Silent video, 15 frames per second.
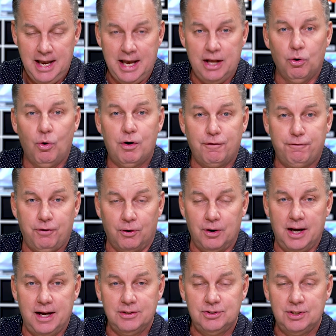in order
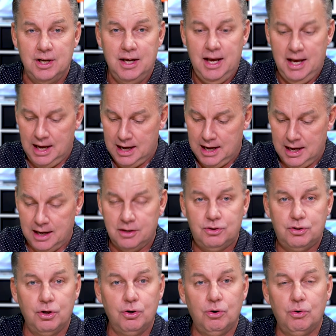for us
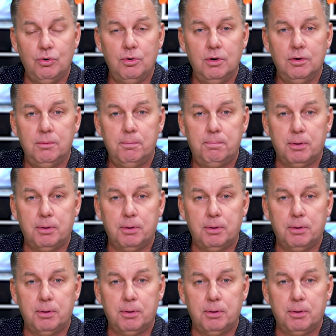to